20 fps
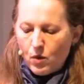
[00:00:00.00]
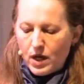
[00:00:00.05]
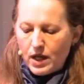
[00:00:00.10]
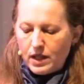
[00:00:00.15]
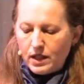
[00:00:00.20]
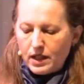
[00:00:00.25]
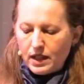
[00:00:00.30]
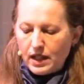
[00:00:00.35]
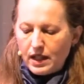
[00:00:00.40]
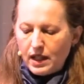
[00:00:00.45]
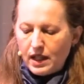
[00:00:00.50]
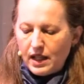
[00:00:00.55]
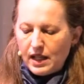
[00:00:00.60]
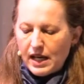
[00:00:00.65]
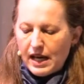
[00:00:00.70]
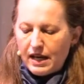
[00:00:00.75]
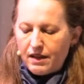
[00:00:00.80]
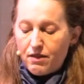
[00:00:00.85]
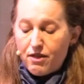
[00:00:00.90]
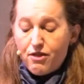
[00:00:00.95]
what he
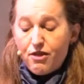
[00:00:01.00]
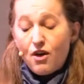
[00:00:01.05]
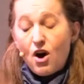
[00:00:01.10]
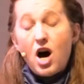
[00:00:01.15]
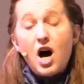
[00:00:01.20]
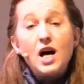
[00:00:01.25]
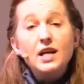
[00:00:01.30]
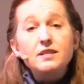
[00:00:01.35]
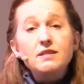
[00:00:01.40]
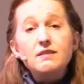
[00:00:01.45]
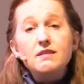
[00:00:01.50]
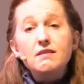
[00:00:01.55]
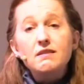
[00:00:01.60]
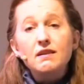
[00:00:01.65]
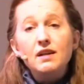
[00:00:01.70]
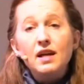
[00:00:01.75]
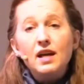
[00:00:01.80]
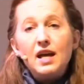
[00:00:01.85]
had thought